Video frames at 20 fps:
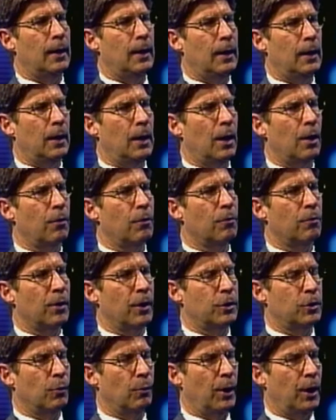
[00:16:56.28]
in another
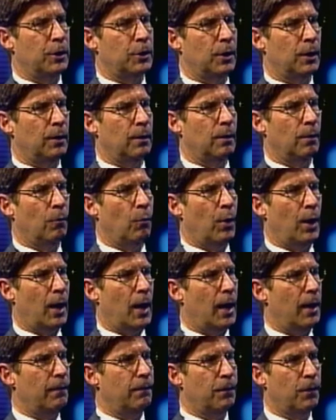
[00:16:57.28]
situation, when
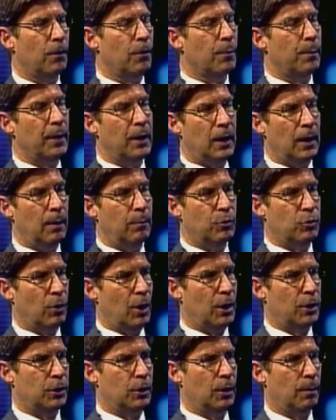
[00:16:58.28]
I first became
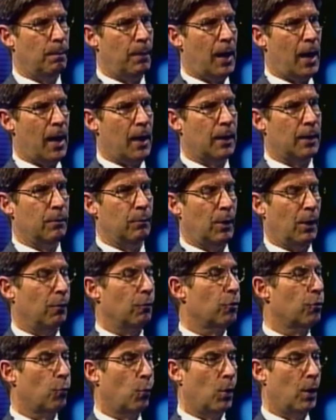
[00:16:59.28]
treasurer back when I
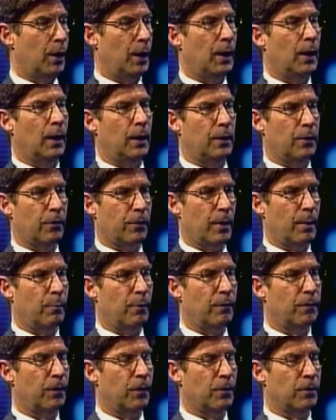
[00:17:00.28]
was sworn in on
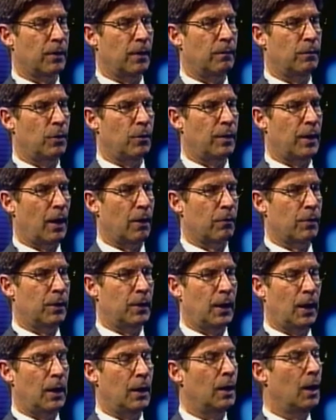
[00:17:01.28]
December 1st of
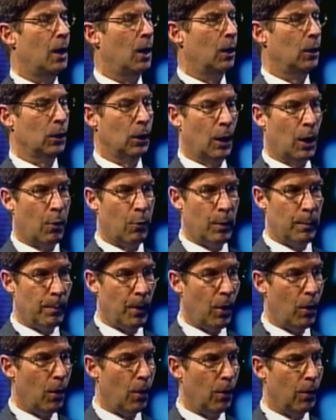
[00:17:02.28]
2010, lo and
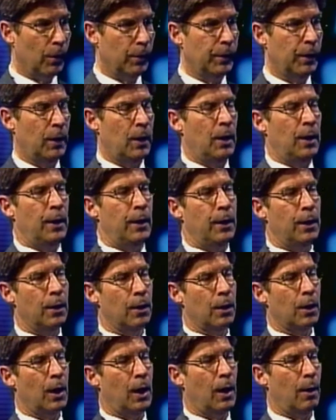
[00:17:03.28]
behold,
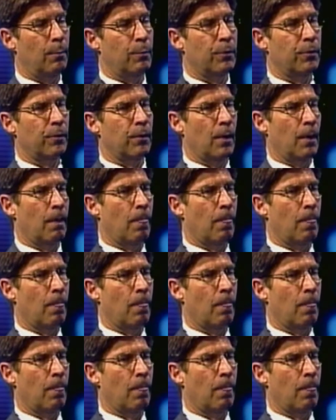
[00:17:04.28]
here comes